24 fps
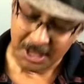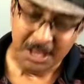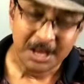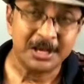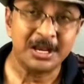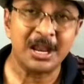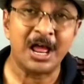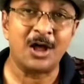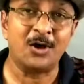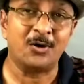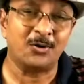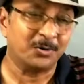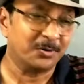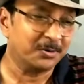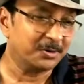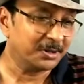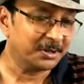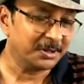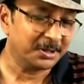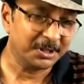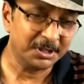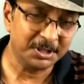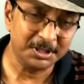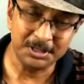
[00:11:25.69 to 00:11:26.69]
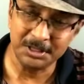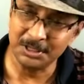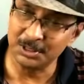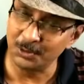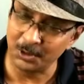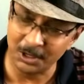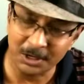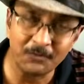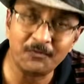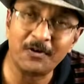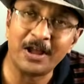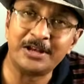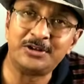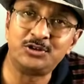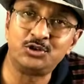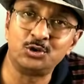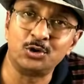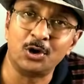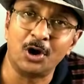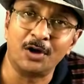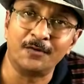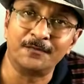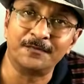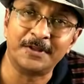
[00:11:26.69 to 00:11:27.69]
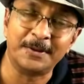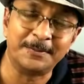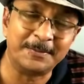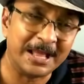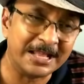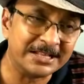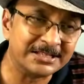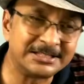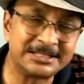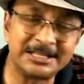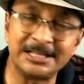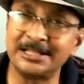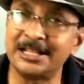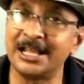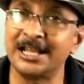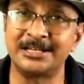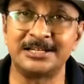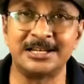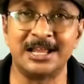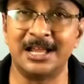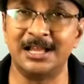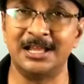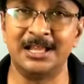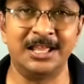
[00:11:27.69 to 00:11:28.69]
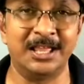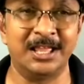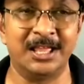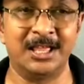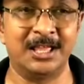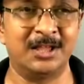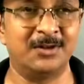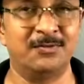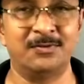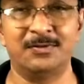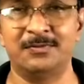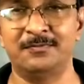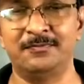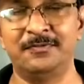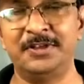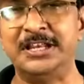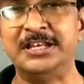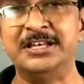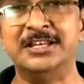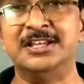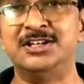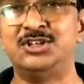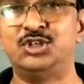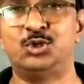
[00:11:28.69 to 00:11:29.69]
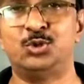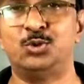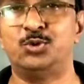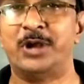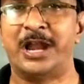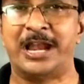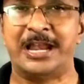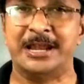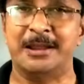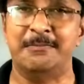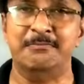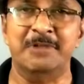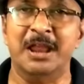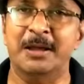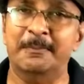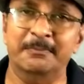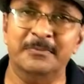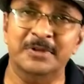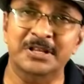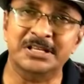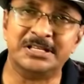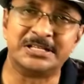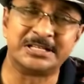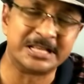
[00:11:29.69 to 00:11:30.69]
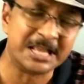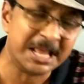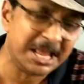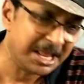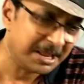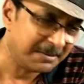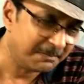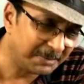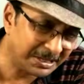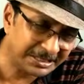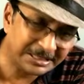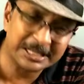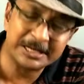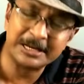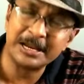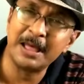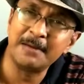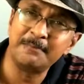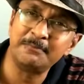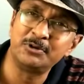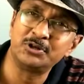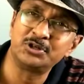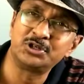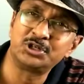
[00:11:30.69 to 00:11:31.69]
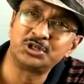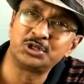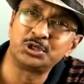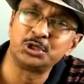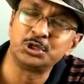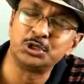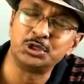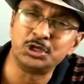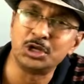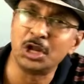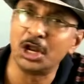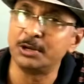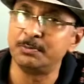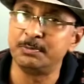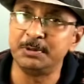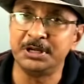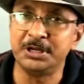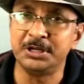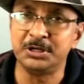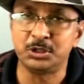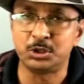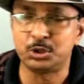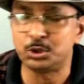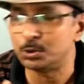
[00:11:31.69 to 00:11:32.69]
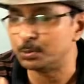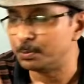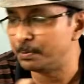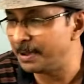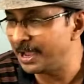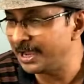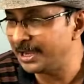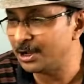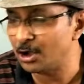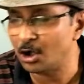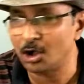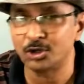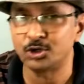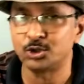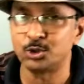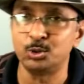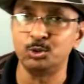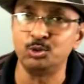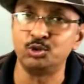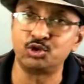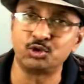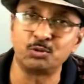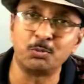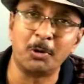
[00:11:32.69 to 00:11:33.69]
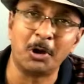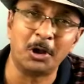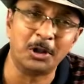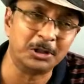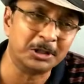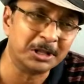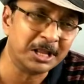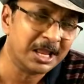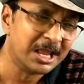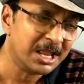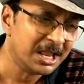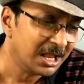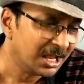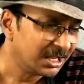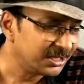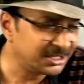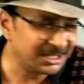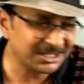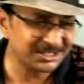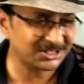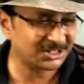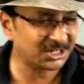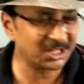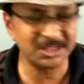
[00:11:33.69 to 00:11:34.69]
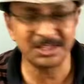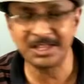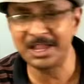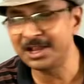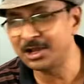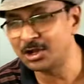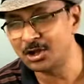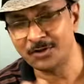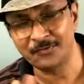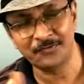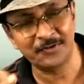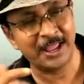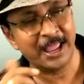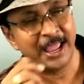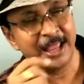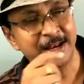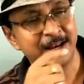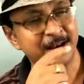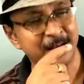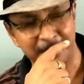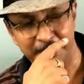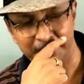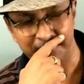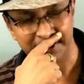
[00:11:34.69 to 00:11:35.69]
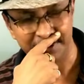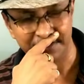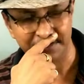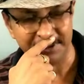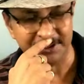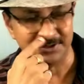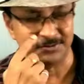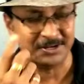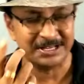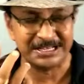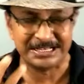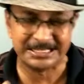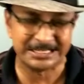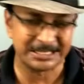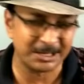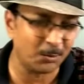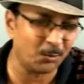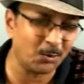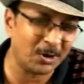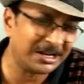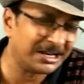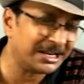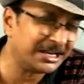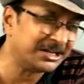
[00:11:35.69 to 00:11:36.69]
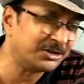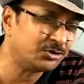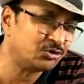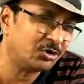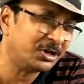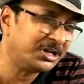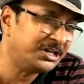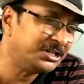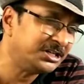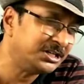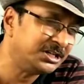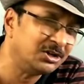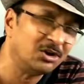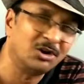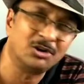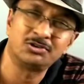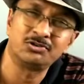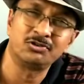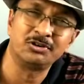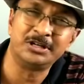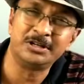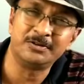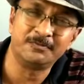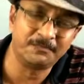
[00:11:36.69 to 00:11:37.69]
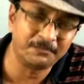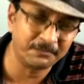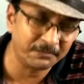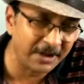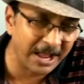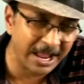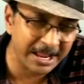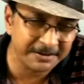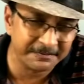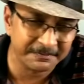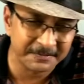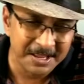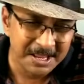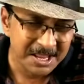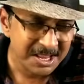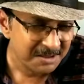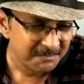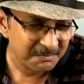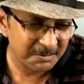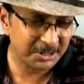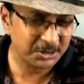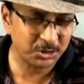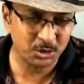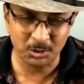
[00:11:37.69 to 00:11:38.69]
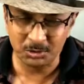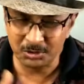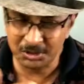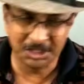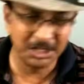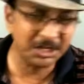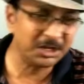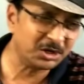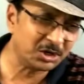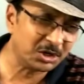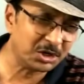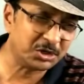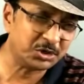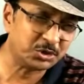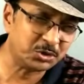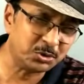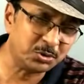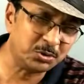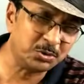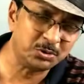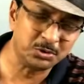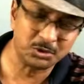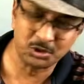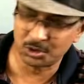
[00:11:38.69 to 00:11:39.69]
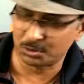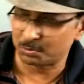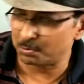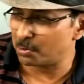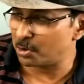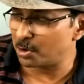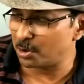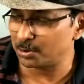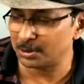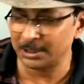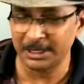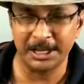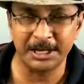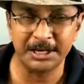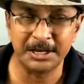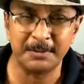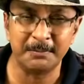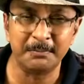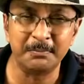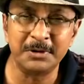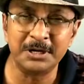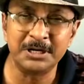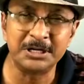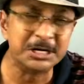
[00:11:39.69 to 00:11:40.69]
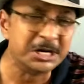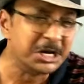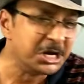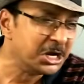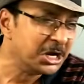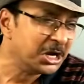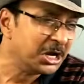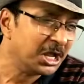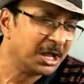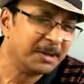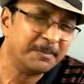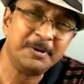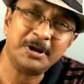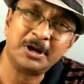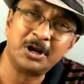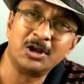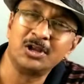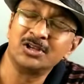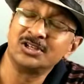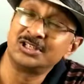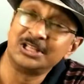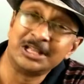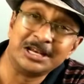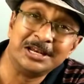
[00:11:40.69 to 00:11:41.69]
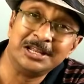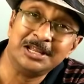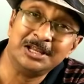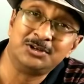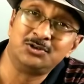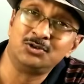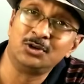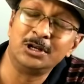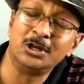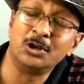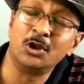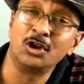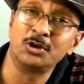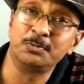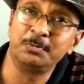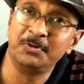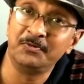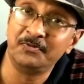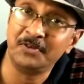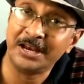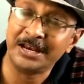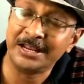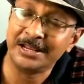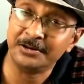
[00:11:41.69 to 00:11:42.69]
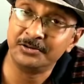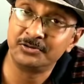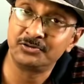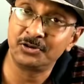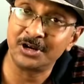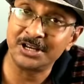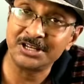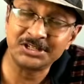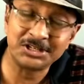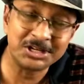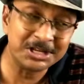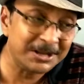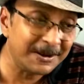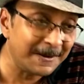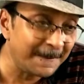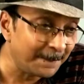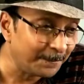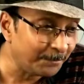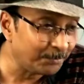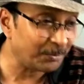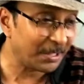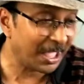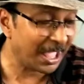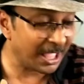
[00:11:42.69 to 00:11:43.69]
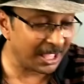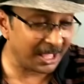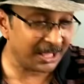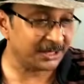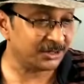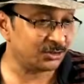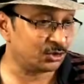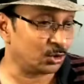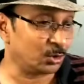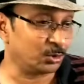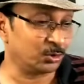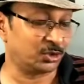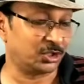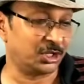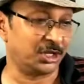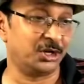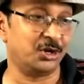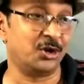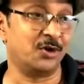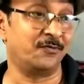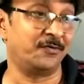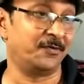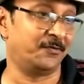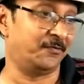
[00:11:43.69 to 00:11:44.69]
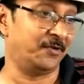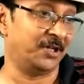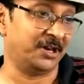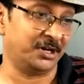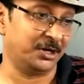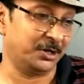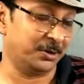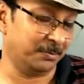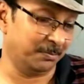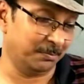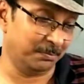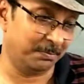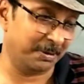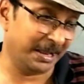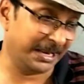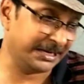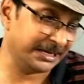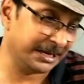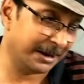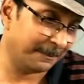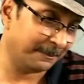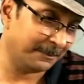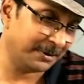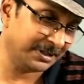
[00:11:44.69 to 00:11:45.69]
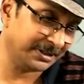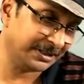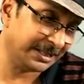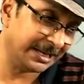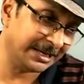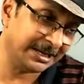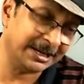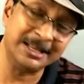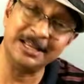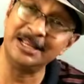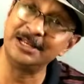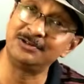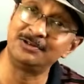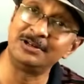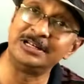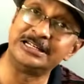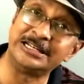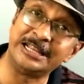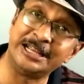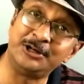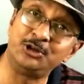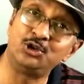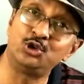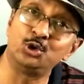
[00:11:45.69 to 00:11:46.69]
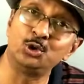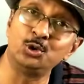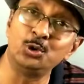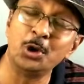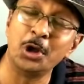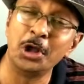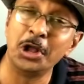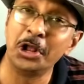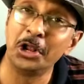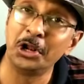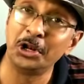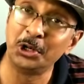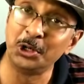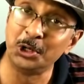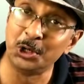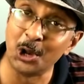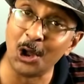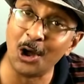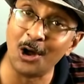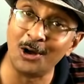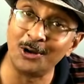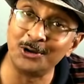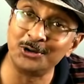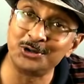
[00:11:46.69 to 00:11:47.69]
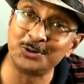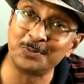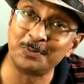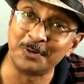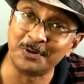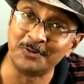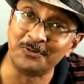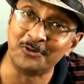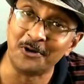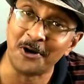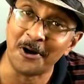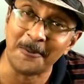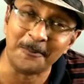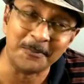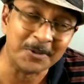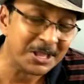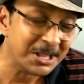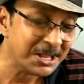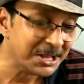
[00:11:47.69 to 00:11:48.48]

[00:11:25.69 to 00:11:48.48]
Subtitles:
Now, you invite 2 of them and say that we need 2 random numbers, but the numbers should not be too big or too small. Just to think of any number between, say, 1 and 20 or 25, but don't think too small a number, because then it will not be very interesting, and don't think of a very big number, then it will take too long to perform.